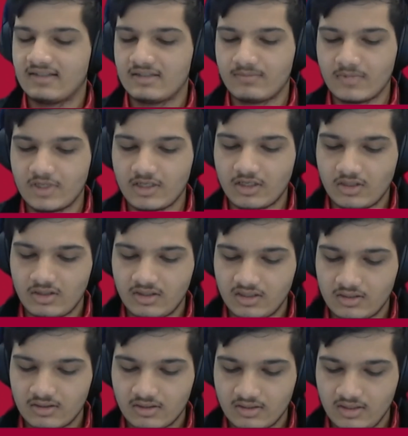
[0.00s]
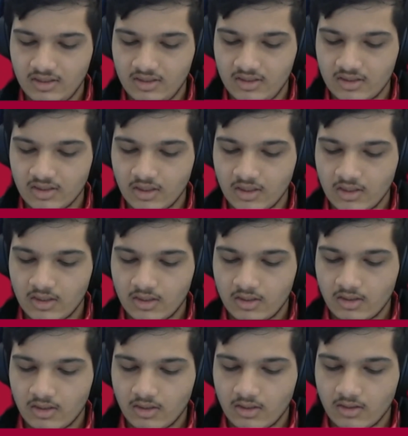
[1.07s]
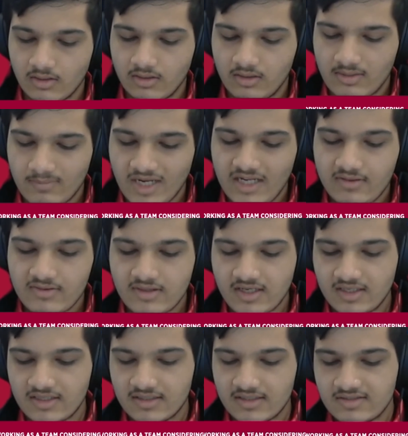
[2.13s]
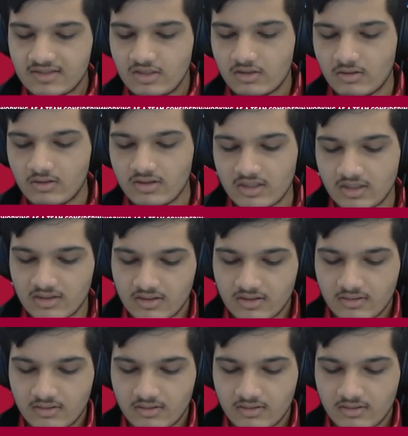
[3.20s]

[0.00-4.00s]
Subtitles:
And I think the main thing is, that